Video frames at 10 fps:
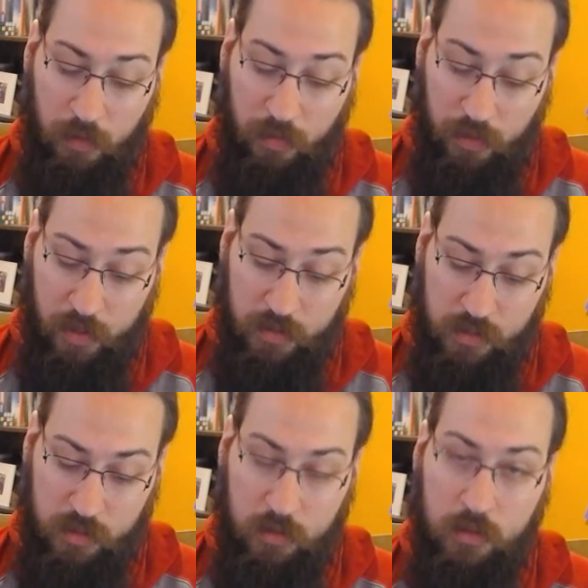But
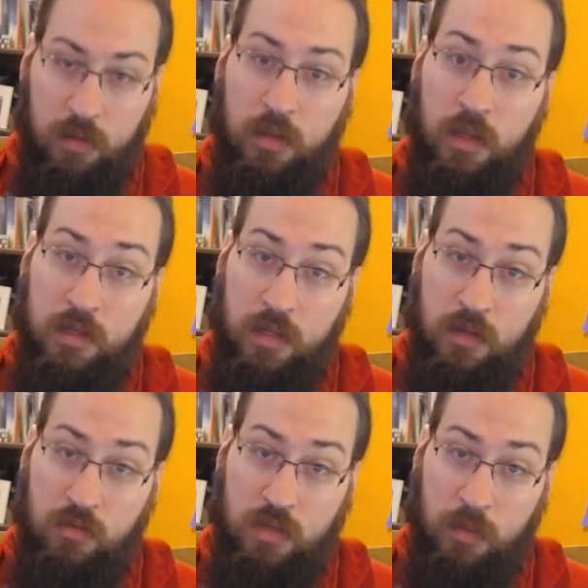this is
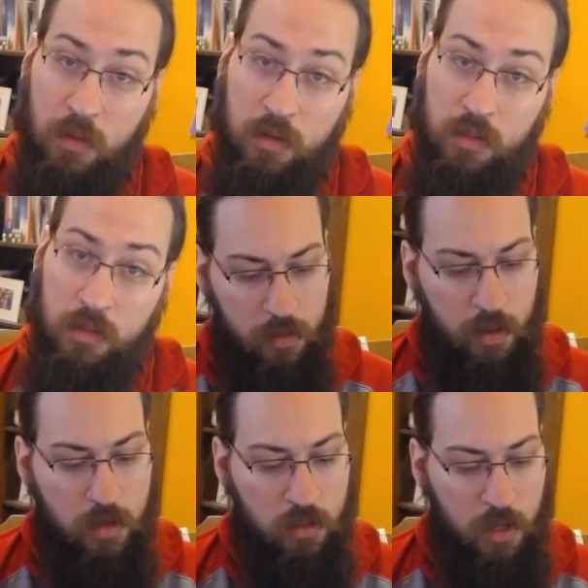the interesting part. The
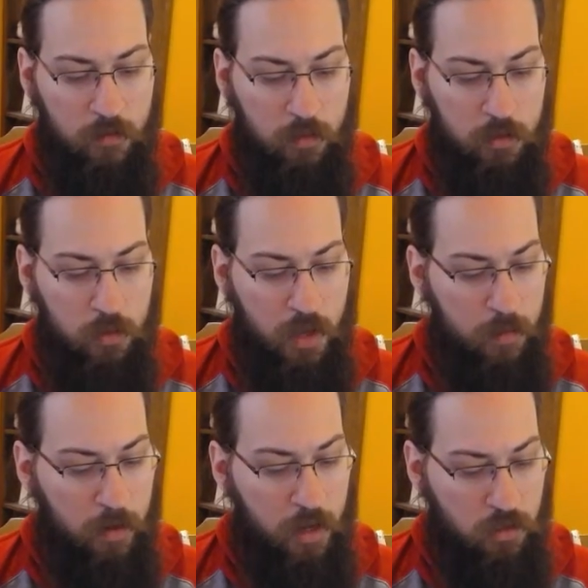agent gave them the 2 camera
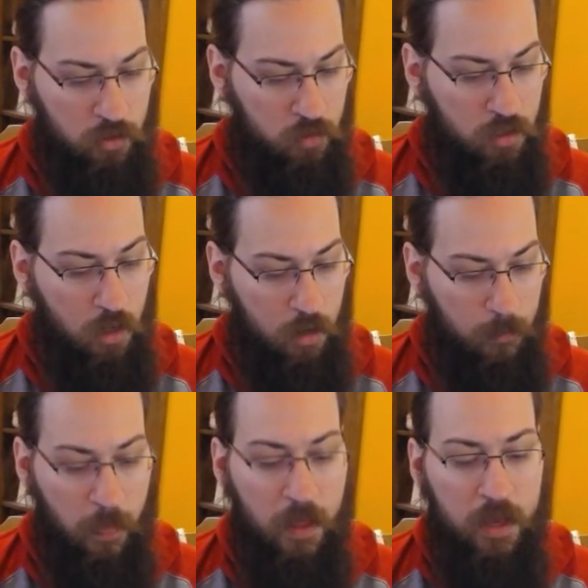cases you saw.
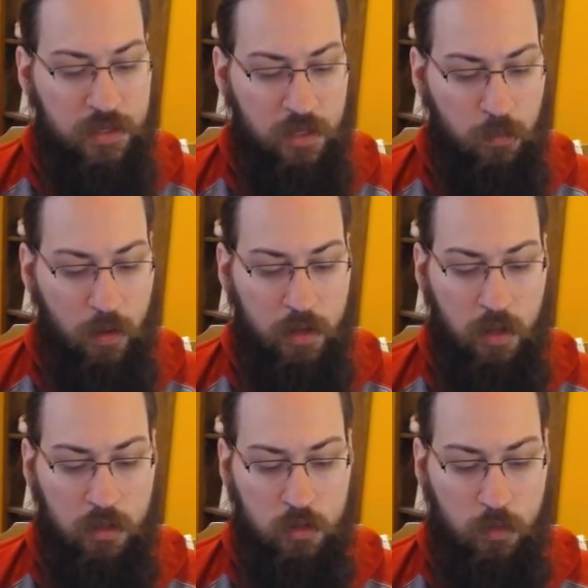He said the bright
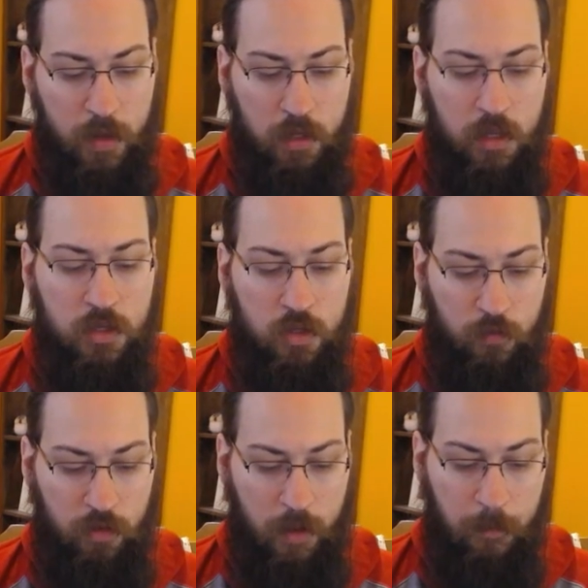colors would make it easier for
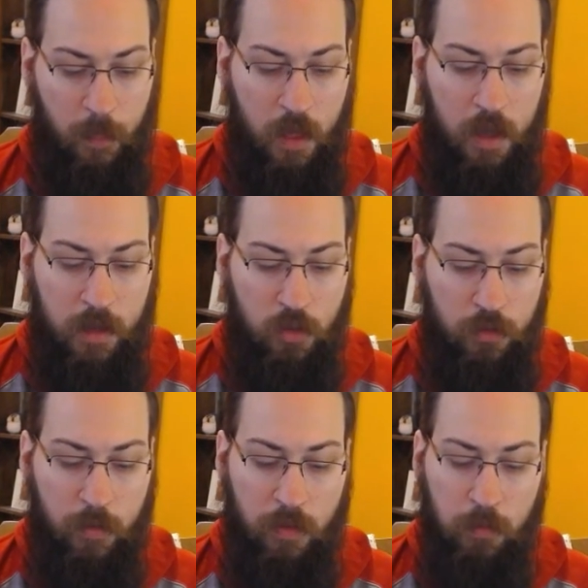them. He told them
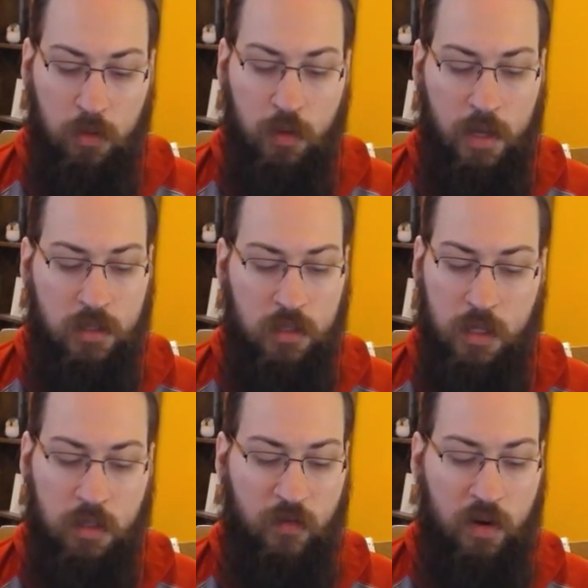that the blue case contained
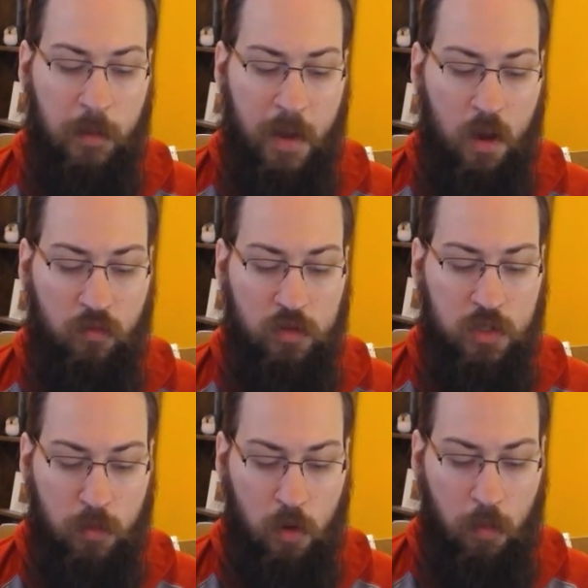a very powerful
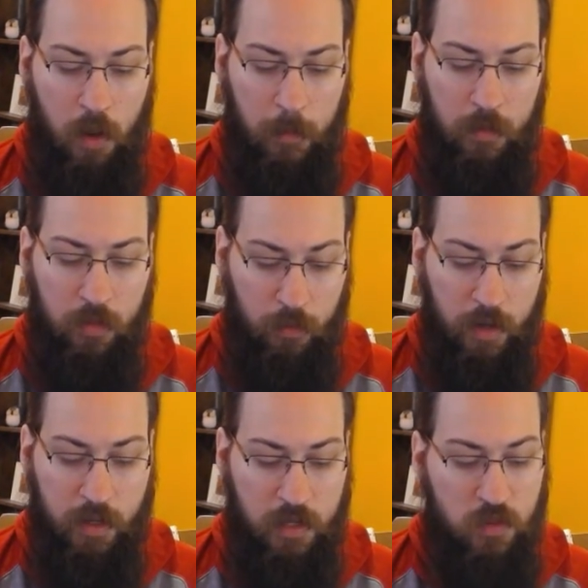smoke bomb. The red
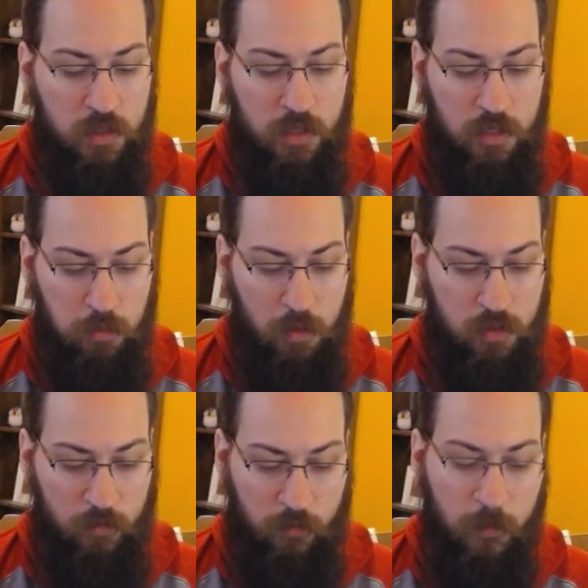case was the
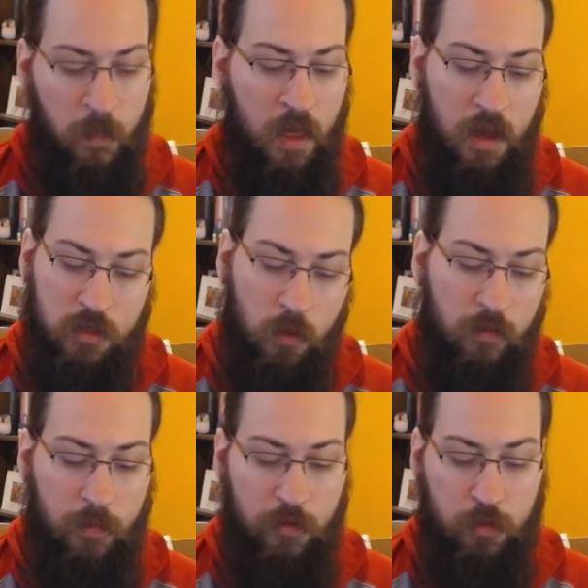explosive. As one of
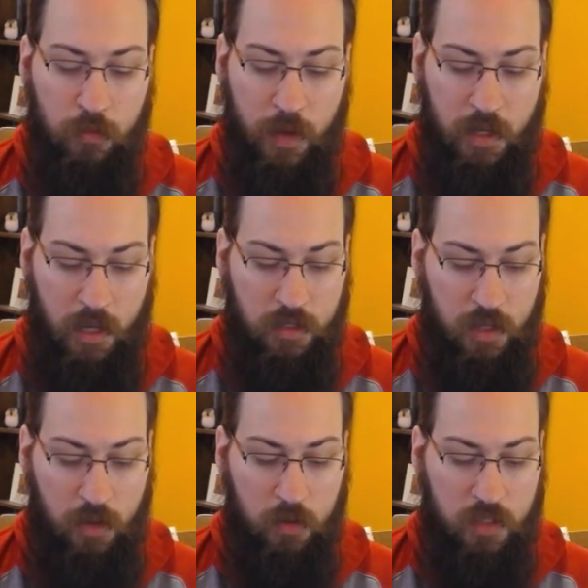them threw the red case, the
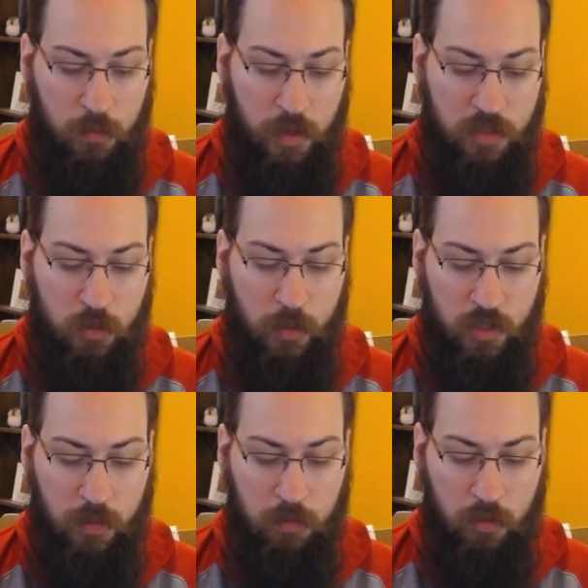other was to press a switch on the
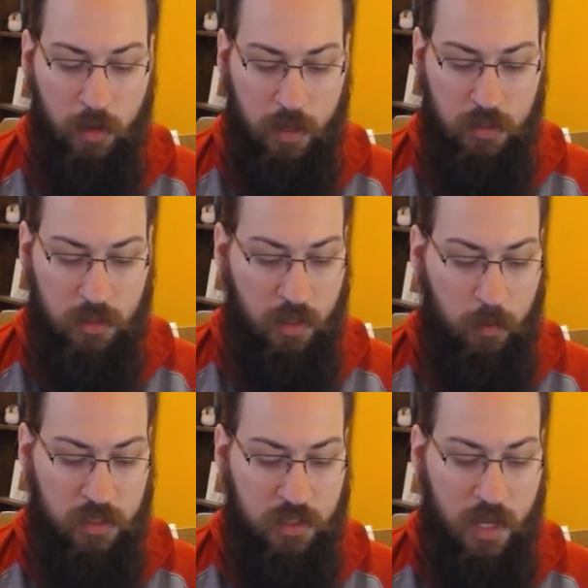blue case, and they would
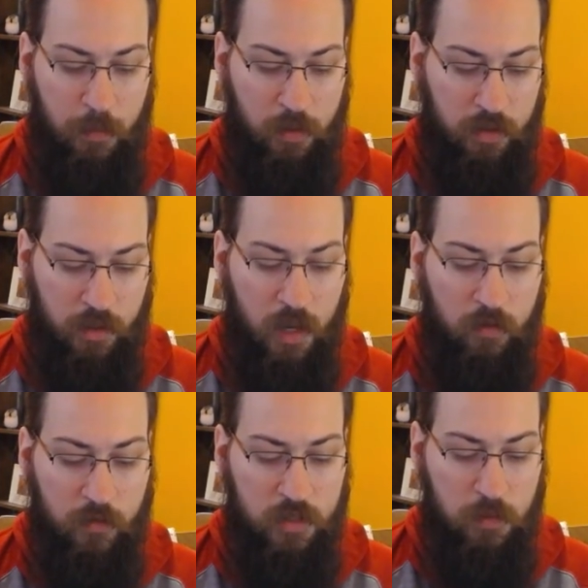escape under the cover of
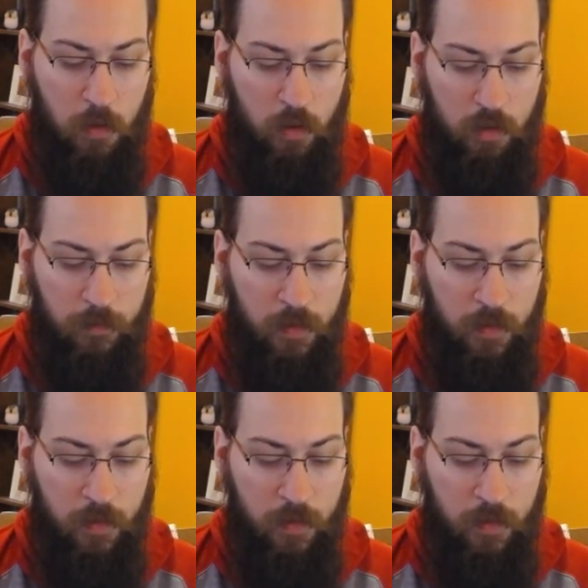the smoke.